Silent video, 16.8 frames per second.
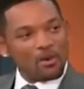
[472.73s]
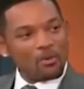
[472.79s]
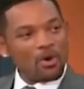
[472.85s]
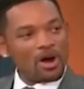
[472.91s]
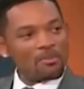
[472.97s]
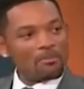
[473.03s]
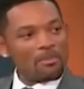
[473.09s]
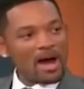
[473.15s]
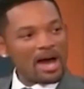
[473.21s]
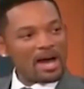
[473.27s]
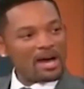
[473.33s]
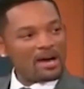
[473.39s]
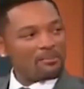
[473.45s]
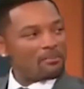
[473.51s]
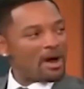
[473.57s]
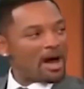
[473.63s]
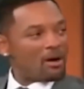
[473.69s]
I want
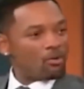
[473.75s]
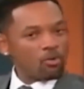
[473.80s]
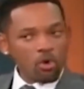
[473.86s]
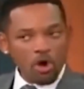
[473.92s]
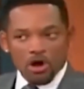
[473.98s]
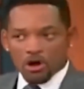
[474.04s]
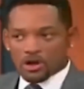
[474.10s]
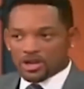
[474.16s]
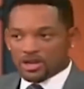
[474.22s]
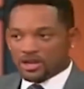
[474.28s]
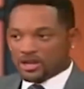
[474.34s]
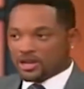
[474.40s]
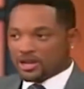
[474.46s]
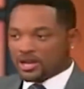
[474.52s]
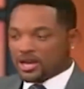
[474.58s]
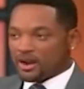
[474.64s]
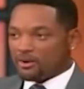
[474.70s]
my my work,
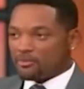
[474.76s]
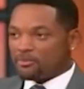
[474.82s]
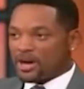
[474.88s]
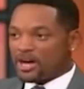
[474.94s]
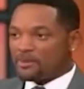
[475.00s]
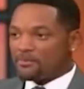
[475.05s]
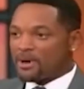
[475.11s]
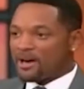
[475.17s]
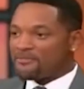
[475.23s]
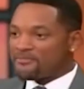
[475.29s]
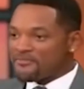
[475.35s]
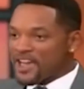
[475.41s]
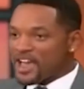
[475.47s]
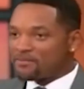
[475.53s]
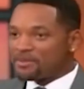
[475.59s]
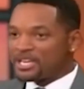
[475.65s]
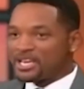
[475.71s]
uh, my my
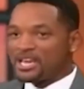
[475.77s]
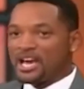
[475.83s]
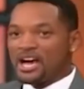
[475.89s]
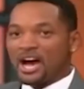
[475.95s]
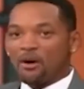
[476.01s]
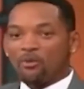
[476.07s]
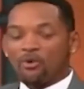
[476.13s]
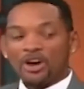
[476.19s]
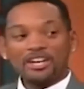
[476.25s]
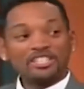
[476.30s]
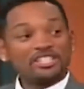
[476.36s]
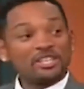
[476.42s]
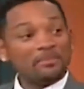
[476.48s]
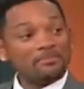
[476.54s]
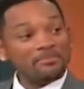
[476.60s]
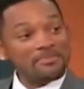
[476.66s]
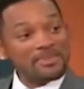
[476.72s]
family. I want
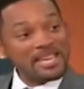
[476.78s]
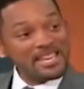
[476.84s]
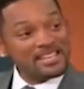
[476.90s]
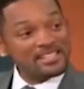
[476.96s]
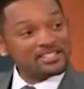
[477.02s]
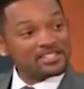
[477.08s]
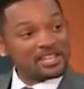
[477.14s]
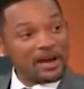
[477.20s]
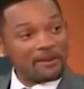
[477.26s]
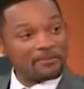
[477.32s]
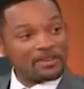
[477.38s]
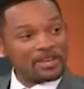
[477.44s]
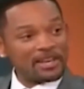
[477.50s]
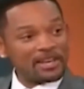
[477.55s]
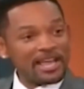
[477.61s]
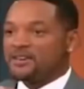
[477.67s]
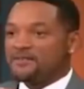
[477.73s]
it to mean
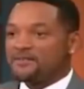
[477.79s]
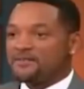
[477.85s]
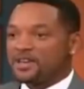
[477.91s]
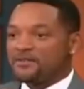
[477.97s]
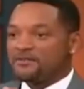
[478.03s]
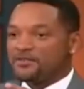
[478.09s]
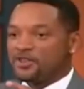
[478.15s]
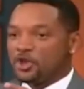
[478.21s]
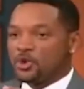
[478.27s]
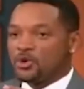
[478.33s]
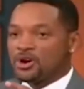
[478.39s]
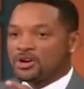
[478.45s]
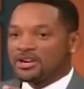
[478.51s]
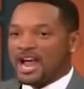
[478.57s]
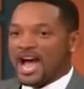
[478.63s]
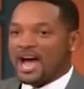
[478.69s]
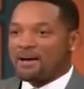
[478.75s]
something. If if you
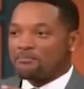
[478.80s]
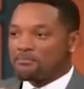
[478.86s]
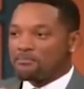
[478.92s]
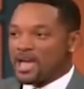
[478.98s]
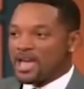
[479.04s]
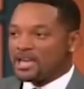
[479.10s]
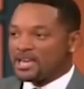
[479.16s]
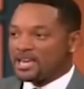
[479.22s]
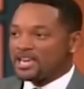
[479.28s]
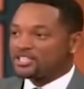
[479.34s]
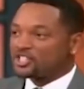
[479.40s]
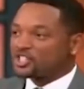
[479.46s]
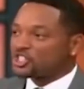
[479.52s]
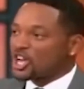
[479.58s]
are not making